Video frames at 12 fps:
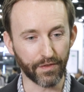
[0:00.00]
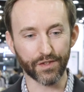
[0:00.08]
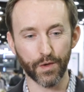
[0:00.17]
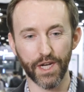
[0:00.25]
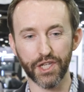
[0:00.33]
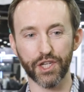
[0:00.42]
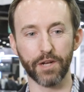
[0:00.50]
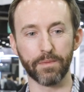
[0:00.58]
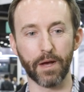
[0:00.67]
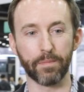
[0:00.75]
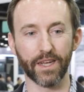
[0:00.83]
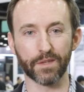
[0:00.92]
this question
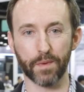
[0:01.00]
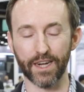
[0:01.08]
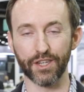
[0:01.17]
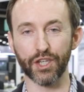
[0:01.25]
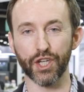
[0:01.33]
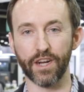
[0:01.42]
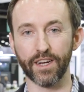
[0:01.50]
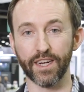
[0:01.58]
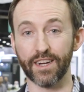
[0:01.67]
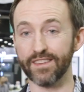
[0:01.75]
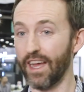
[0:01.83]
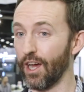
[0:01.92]
about best practice sharing
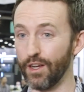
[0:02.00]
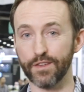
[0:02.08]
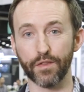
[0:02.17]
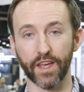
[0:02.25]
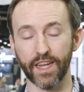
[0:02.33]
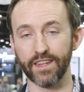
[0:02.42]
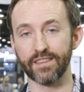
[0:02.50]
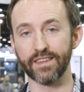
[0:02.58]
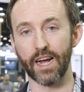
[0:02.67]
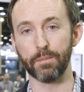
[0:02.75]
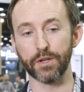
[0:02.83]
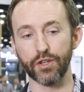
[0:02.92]
because I also think it is an
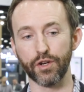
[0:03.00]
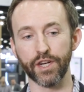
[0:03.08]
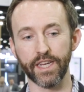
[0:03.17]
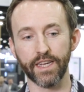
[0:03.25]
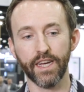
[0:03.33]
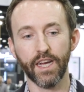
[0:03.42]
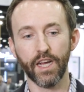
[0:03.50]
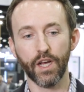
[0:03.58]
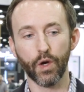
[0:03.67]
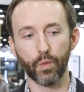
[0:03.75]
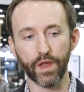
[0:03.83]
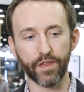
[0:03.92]
opportunity.
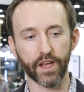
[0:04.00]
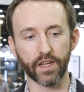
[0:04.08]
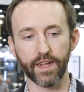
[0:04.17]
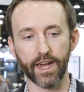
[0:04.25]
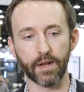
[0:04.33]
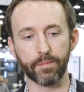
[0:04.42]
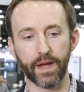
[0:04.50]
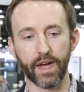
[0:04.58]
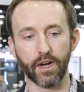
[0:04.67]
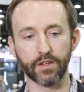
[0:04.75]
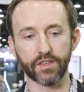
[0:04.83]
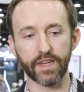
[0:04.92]
We think a lot
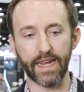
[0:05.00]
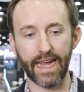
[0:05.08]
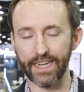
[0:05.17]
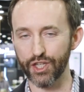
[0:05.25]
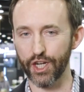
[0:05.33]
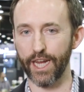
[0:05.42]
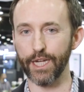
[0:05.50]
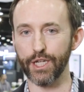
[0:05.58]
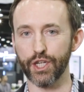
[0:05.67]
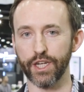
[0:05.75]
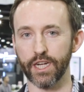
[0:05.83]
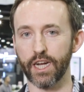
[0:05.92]
about
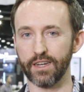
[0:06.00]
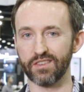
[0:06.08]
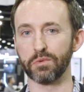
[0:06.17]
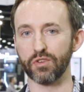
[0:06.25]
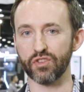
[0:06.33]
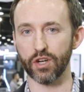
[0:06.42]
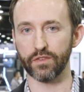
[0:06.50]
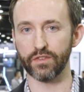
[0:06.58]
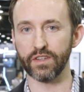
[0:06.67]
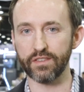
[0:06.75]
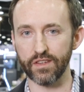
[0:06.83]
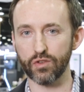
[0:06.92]
education and customer
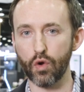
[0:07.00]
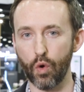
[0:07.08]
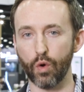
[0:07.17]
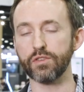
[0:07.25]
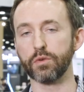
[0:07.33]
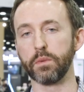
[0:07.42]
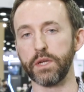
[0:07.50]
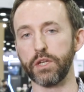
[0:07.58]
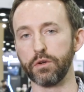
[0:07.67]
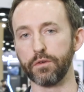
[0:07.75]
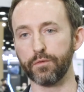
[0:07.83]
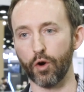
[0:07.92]
service as core to what we
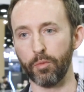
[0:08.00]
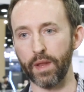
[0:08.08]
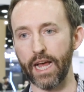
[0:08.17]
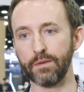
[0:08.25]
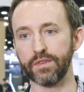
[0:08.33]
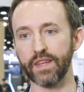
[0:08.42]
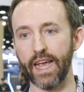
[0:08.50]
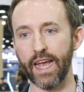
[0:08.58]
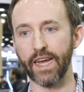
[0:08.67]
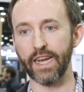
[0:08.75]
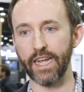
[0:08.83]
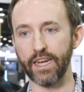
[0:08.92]
do at Formlabs,
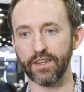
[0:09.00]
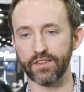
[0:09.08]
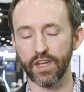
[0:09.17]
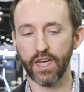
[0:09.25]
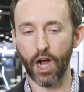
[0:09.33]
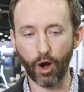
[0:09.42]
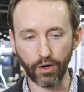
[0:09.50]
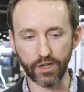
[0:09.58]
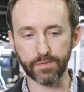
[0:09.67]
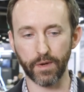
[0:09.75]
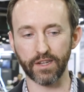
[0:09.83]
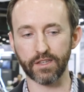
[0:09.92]
and it is our
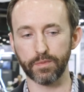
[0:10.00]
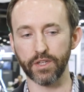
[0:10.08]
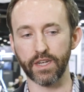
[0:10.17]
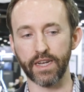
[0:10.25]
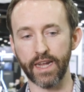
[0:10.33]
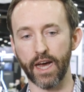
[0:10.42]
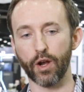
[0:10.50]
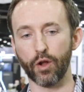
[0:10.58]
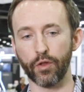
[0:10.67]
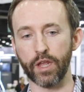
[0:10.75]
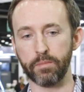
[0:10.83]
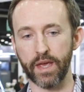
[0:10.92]
responsibility to not
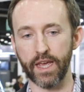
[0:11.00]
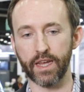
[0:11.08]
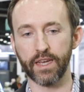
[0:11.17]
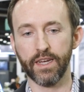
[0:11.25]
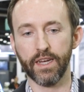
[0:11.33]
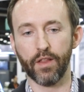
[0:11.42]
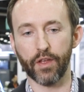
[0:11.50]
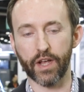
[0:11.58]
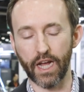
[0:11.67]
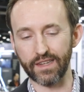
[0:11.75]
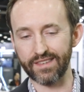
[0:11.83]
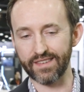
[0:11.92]
only make the
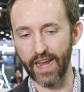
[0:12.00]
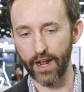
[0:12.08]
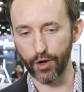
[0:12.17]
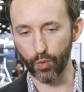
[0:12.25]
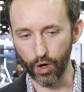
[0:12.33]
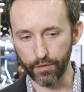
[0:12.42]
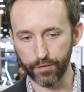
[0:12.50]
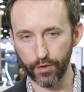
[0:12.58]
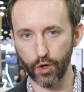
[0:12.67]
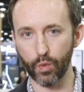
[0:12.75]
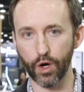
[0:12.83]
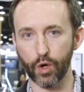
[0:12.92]
kind of standard
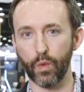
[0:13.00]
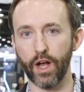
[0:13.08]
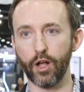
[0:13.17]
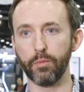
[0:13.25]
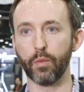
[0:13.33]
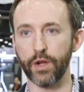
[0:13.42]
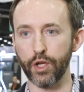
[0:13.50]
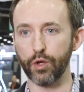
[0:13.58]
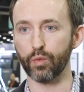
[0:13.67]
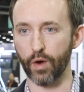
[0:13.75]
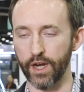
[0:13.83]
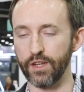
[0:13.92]
workflow work well, but when you
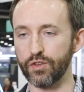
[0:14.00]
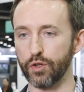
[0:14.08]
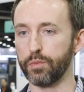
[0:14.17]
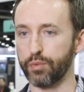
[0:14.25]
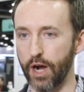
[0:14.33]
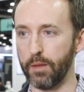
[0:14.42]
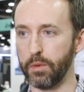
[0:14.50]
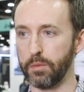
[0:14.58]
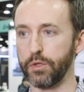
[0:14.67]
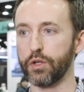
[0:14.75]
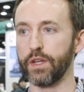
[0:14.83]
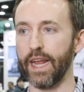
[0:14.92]
run into a problem,
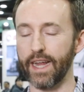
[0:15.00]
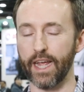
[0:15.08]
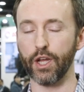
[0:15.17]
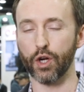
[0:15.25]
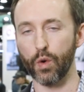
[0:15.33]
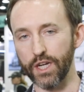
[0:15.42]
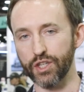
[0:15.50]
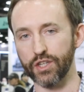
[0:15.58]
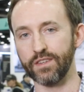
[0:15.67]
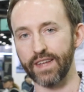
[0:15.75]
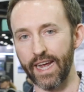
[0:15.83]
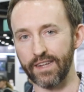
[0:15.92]
you can get your
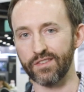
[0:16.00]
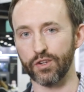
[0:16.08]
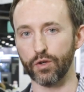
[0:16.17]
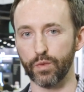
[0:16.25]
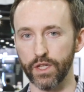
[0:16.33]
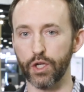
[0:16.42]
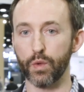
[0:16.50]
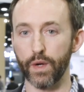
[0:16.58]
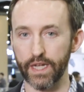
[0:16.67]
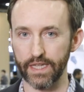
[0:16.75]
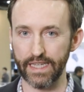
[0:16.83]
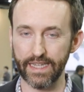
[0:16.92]
questions answered really
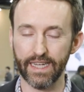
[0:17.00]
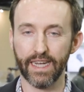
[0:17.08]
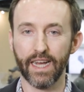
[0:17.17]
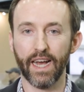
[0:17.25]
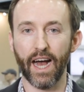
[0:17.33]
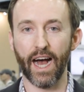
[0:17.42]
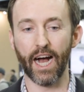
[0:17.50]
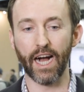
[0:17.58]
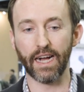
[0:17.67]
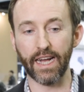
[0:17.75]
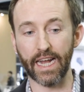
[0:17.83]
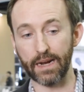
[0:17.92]
quickly.
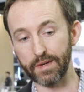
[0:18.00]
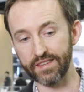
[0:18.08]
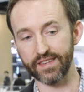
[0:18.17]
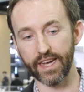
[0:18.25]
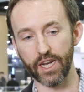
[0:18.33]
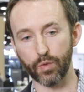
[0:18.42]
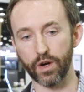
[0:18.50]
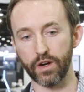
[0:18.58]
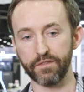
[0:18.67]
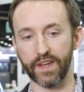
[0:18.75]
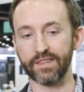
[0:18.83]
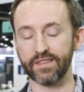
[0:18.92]
And I'm excited, we're
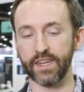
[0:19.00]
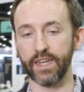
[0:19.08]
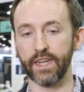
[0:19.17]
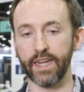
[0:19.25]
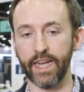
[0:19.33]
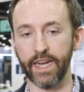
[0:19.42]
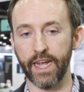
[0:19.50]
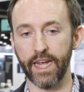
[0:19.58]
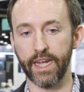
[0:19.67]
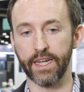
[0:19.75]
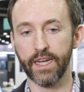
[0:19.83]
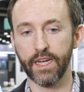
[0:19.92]
investing in
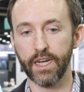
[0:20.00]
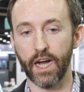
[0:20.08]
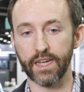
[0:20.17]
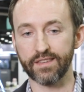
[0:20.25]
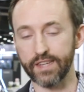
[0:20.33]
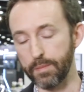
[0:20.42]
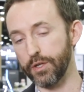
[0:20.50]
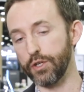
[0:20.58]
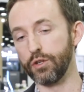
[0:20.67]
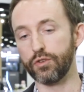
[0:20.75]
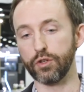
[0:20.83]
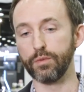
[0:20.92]
a separate
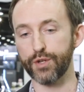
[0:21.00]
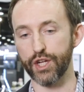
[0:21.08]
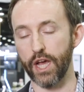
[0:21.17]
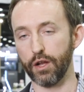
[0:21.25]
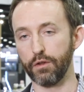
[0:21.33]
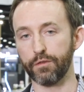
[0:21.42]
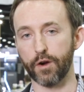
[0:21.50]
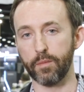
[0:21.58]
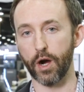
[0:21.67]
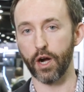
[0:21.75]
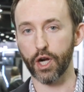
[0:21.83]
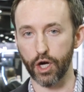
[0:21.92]
YouTube channel from
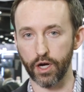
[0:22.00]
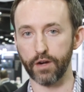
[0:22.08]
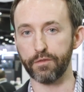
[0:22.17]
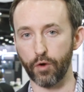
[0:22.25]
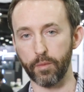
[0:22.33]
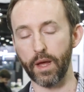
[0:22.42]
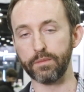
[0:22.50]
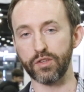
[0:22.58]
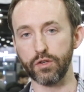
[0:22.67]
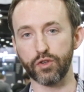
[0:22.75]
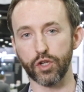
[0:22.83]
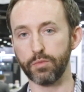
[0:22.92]
our current Formlabs
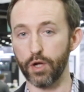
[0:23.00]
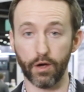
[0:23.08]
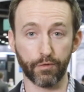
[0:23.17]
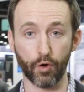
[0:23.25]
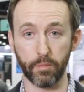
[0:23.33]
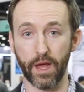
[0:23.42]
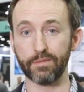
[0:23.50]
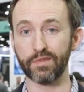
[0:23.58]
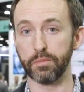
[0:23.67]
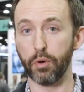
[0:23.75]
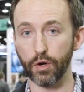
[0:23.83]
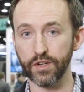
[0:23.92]
YouTube called Formlabs
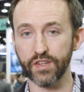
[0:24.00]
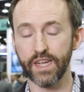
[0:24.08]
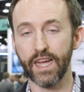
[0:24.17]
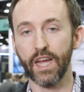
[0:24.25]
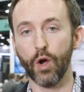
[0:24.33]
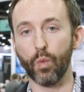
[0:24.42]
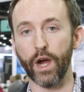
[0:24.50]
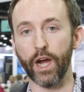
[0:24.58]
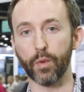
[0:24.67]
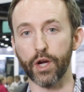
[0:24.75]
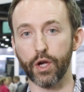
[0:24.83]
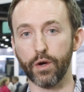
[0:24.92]
Support, where
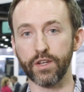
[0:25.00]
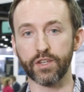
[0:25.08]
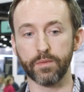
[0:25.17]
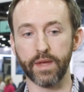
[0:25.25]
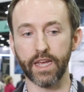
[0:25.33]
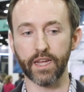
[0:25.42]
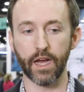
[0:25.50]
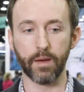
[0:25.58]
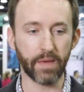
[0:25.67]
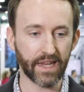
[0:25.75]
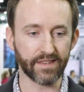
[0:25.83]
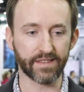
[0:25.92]
we're going to make
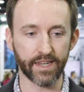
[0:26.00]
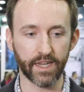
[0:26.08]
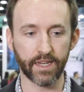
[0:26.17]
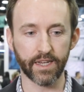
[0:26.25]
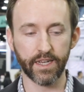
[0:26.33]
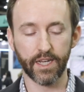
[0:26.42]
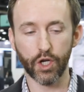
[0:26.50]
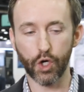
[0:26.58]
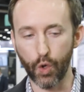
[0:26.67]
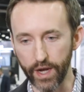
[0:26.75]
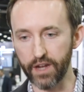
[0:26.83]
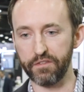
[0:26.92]
amazing
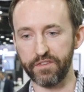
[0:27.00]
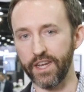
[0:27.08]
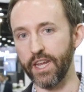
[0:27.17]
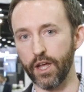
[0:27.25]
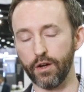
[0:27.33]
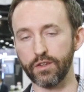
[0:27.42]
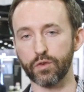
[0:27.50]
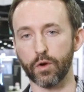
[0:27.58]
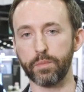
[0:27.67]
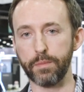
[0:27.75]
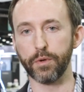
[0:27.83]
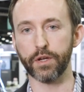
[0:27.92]
quick videos where
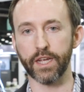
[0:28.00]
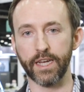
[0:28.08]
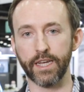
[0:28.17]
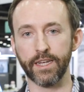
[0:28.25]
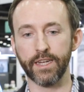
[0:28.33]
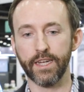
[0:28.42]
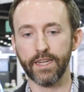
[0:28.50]
people can